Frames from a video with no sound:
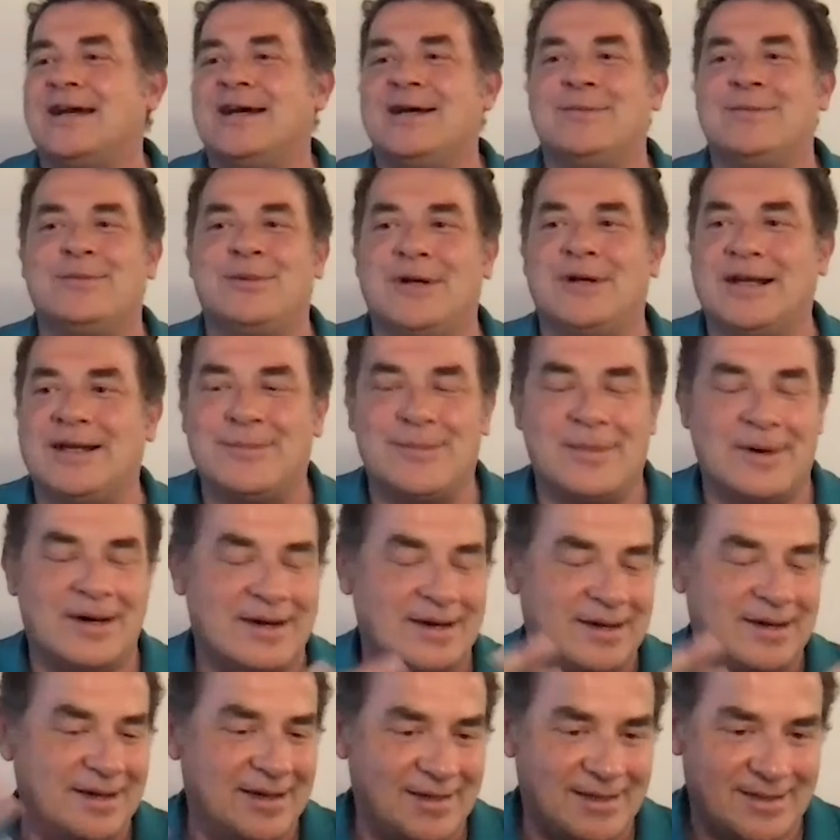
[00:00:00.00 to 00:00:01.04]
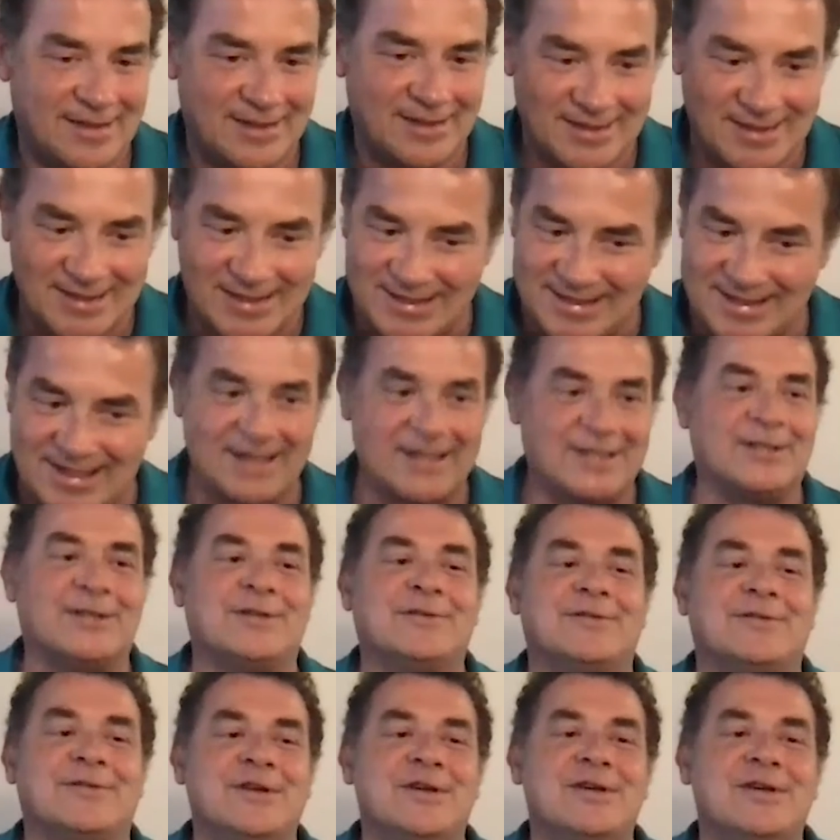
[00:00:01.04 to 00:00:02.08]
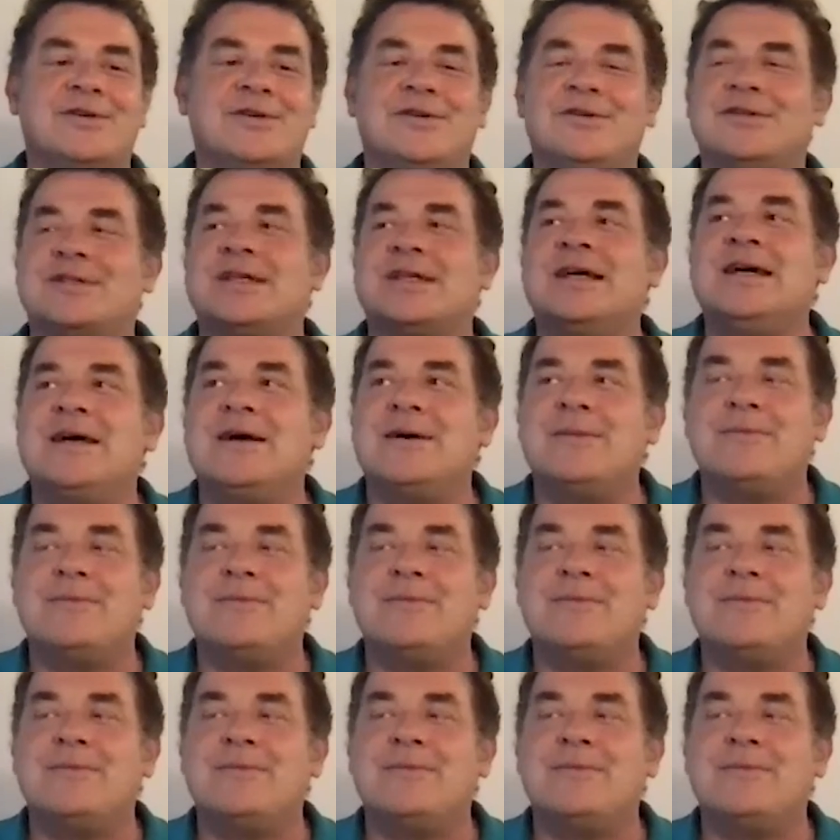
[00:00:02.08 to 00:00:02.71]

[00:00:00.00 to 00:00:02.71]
I bring my societal views,